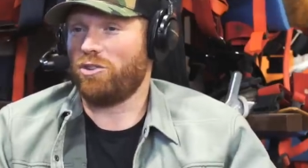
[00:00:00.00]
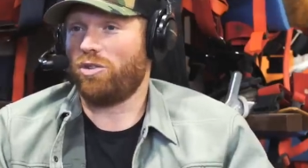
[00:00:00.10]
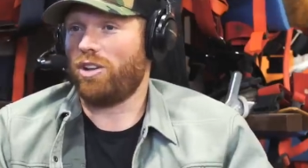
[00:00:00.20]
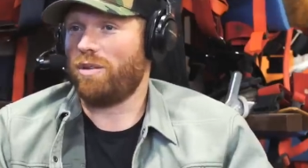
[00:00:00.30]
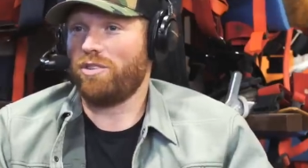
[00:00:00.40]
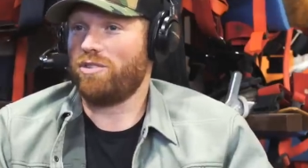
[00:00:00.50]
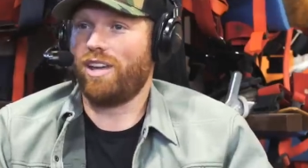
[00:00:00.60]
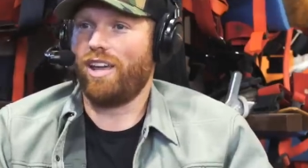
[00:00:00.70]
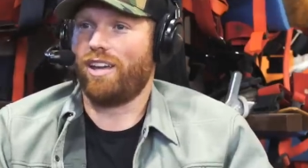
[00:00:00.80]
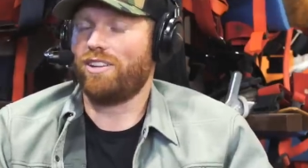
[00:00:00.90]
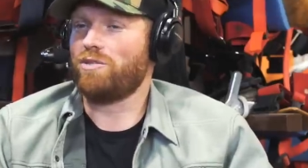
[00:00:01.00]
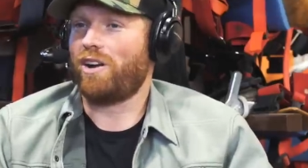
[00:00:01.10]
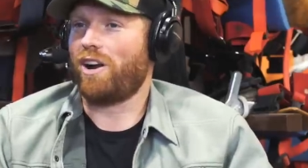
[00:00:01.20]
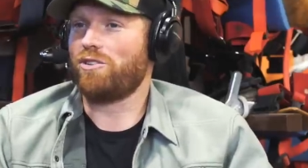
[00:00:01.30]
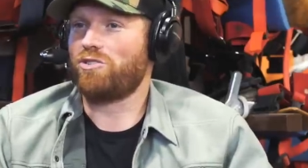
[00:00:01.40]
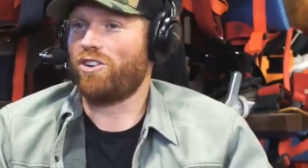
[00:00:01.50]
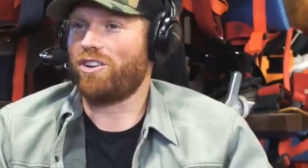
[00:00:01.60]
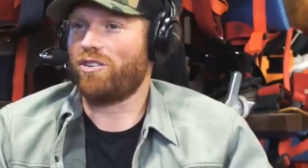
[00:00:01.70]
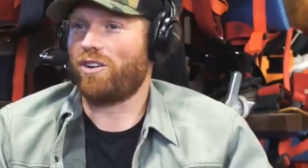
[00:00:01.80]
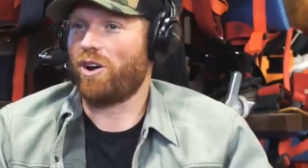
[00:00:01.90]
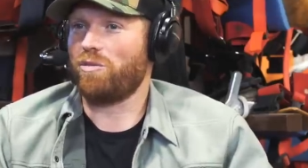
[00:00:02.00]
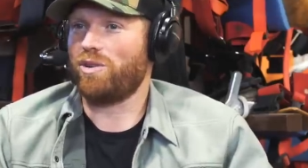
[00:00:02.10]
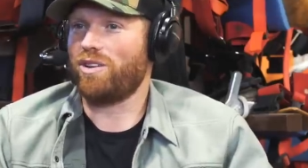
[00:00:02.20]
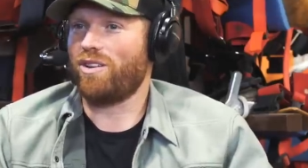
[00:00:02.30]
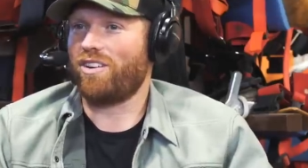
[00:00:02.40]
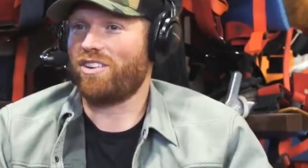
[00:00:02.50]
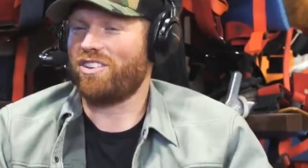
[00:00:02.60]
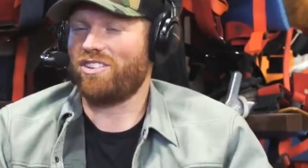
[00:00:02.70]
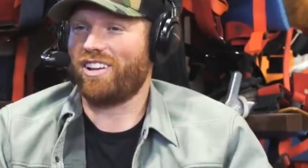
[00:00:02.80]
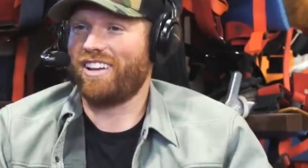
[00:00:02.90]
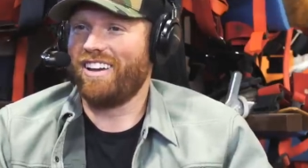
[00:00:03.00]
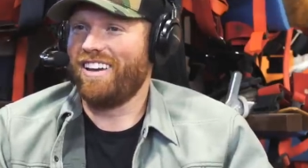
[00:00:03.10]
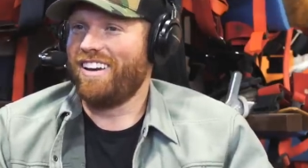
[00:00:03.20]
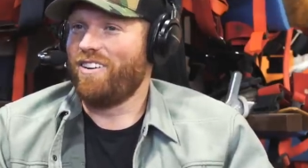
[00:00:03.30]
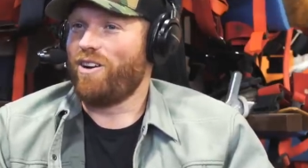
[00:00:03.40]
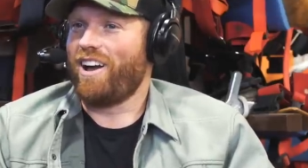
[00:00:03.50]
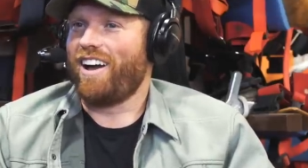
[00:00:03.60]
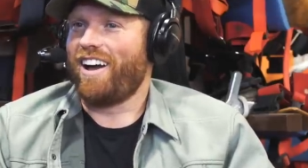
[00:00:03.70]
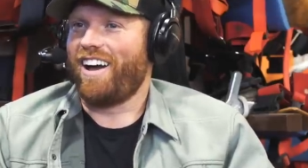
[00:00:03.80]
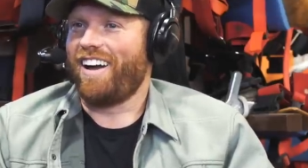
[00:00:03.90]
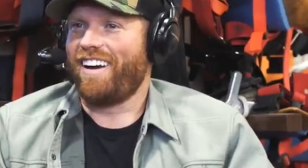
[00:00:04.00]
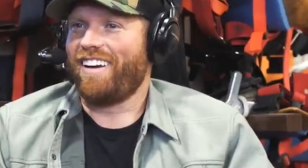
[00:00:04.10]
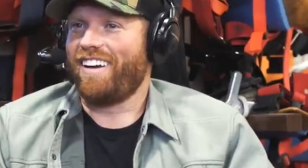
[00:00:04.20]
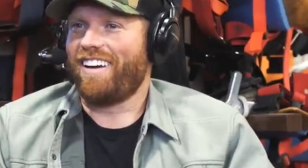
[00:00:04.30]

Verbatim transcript: adult llama, you can't. Doesn't matter how strong you are, how big you are, and you're like, oh, they they move like a